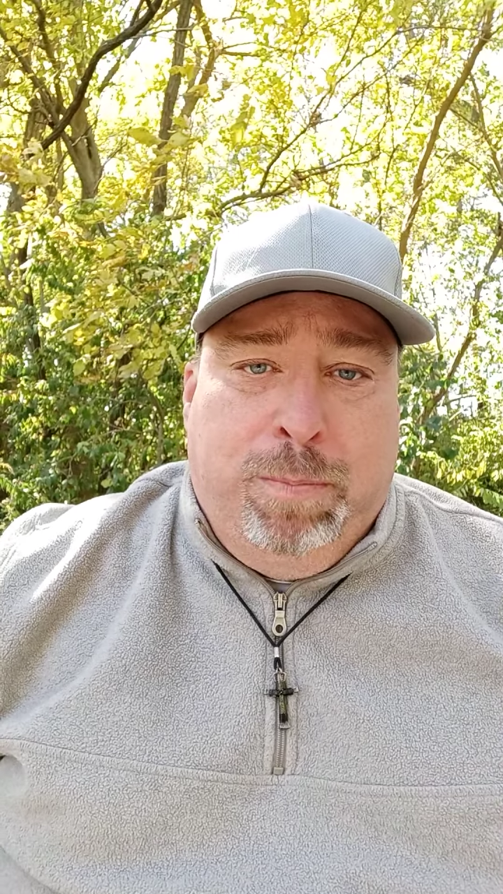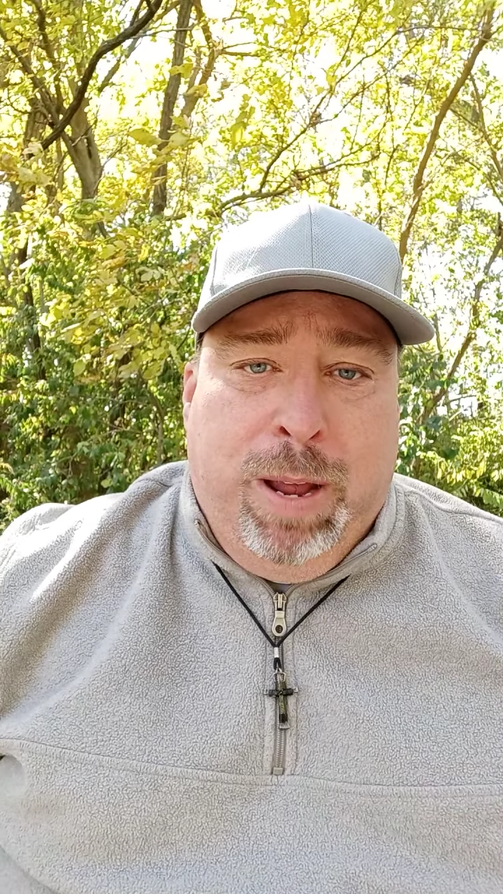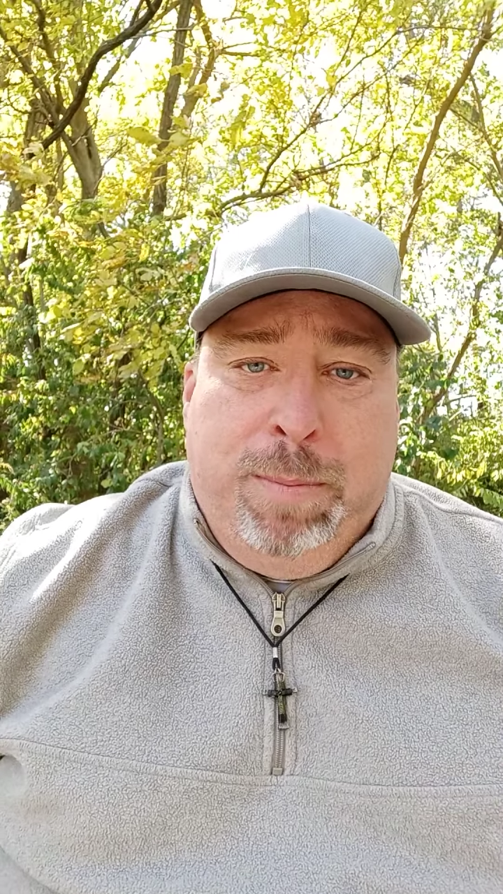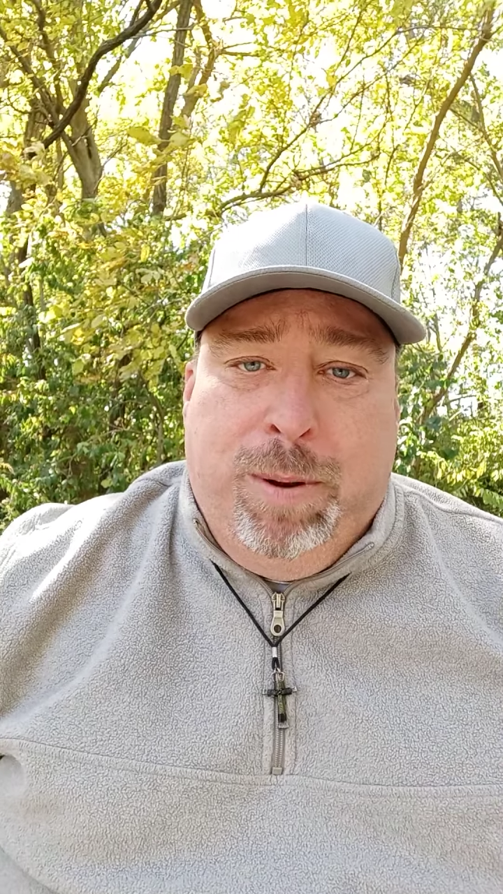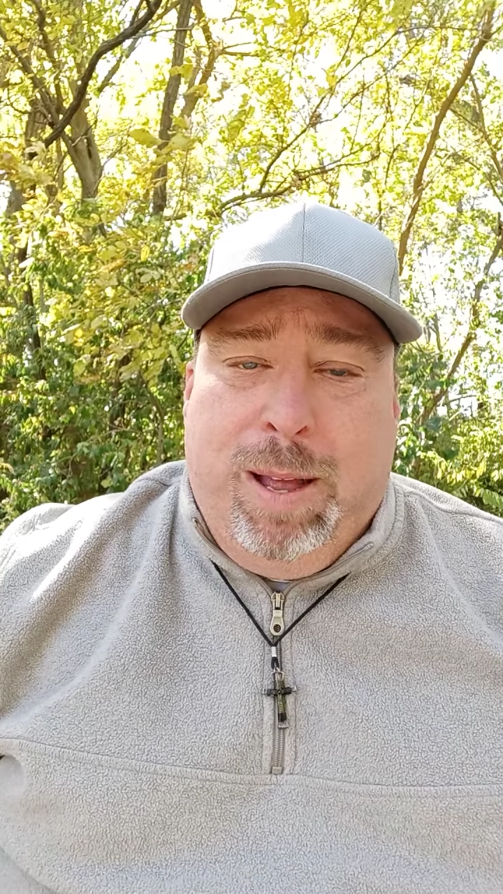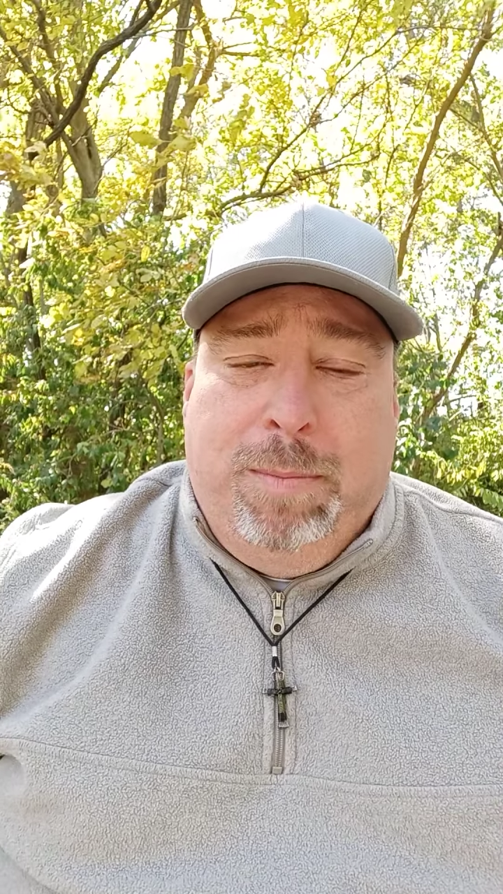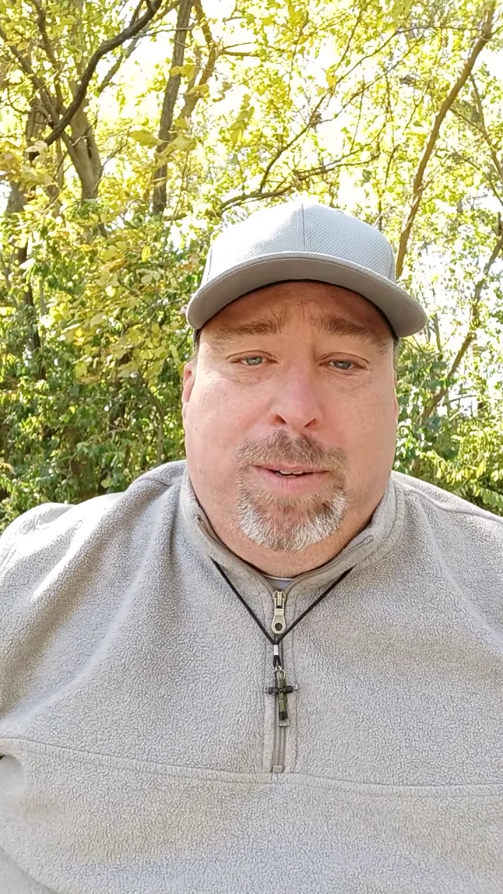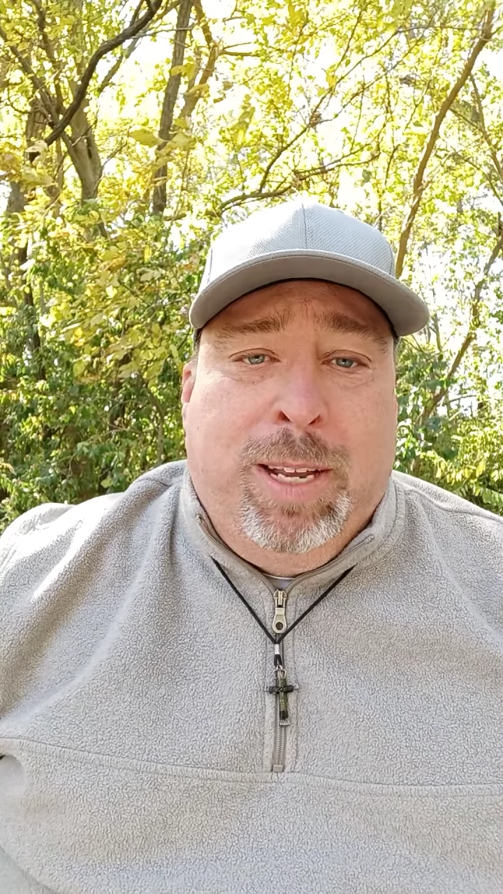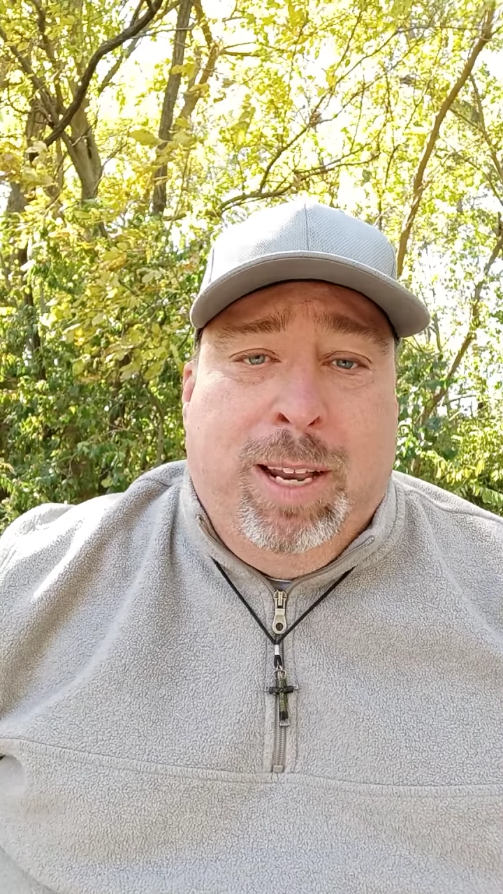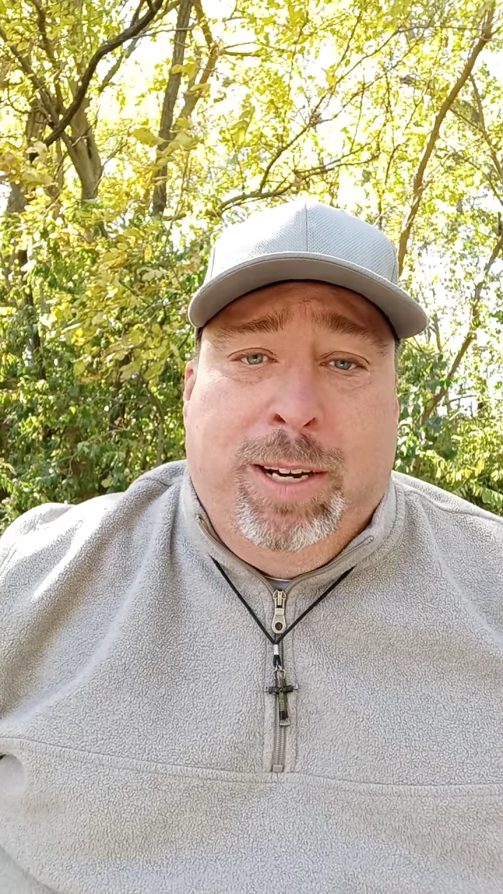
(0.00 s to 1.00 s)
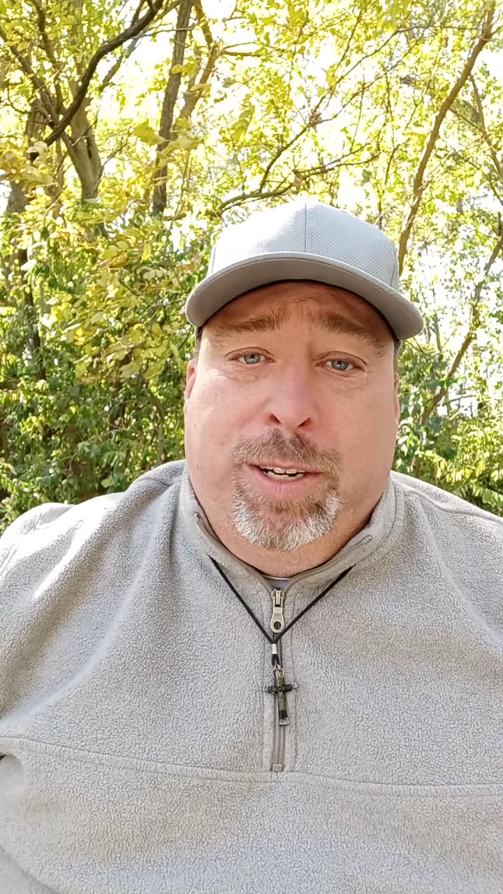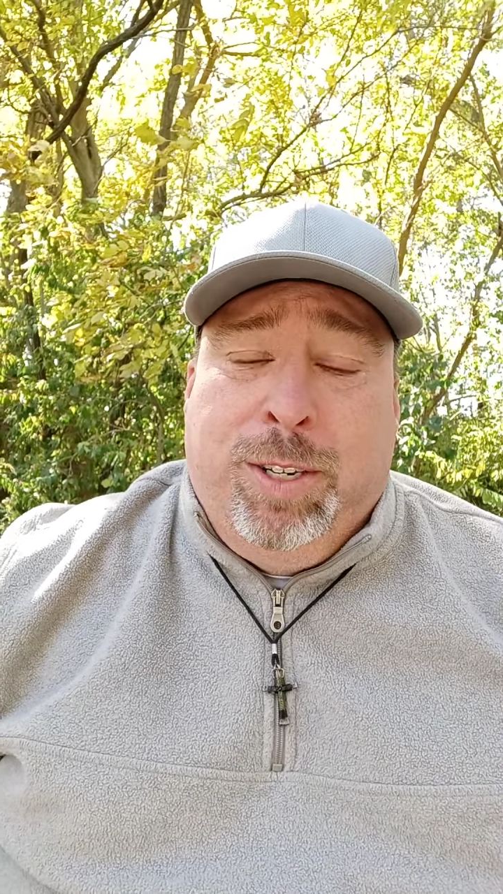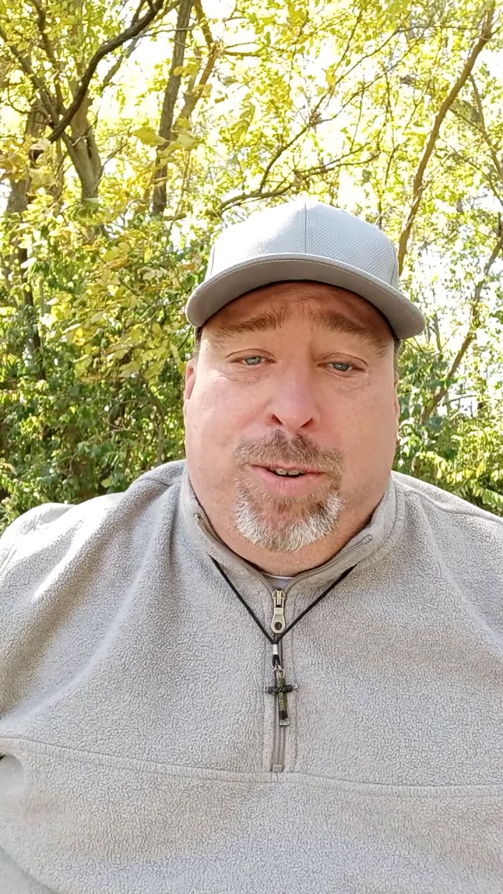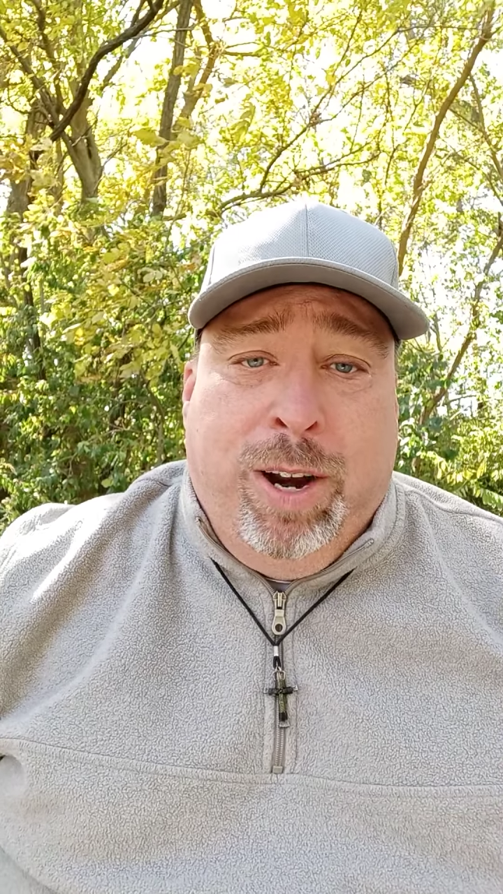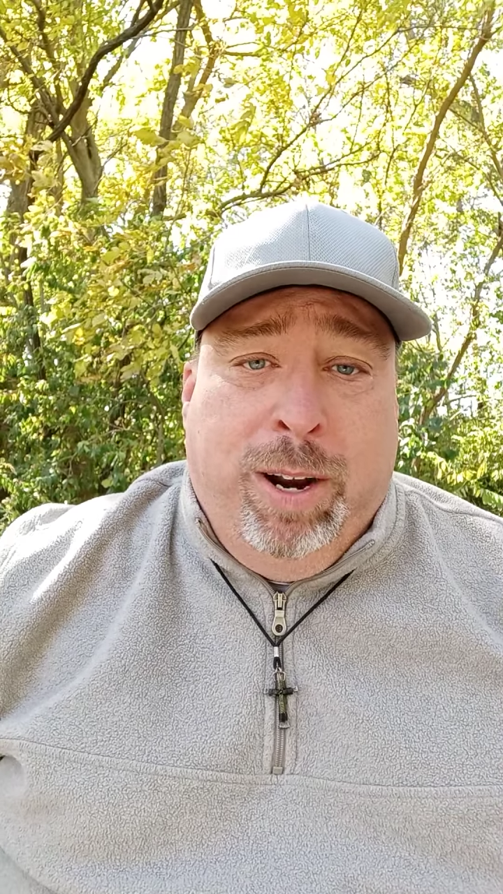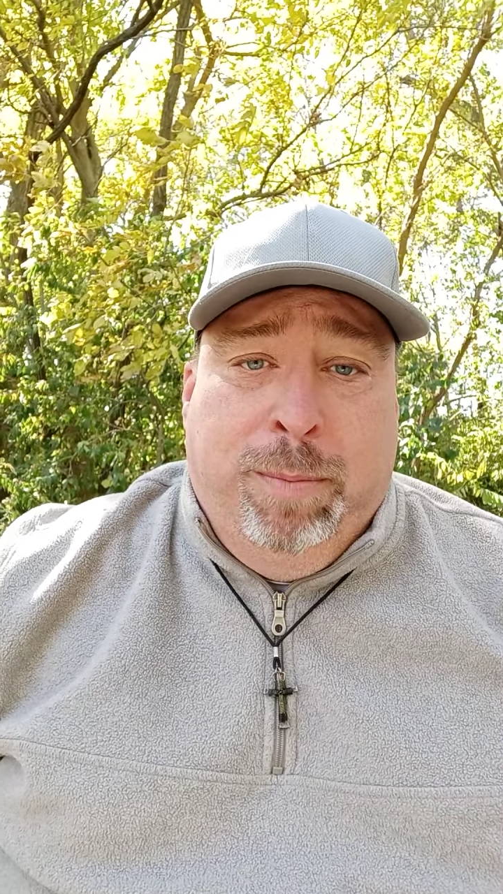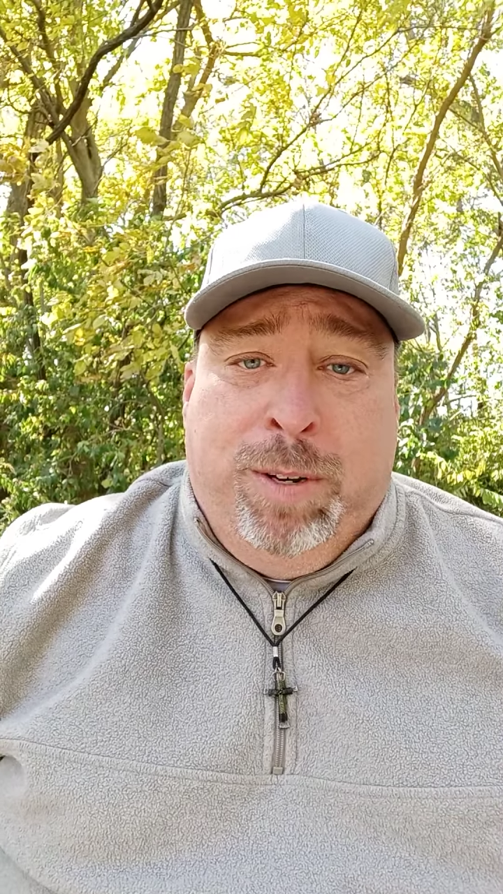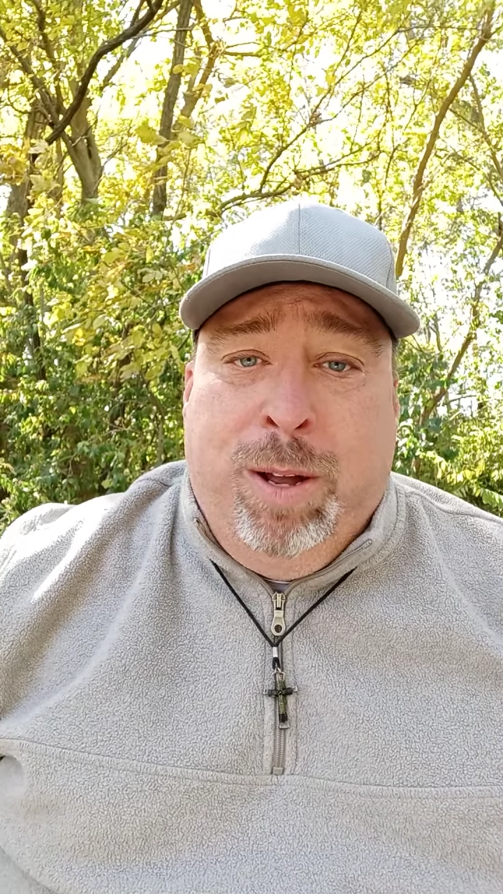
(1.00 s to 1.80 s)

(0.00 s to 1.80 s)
people, I'm telling you straight up,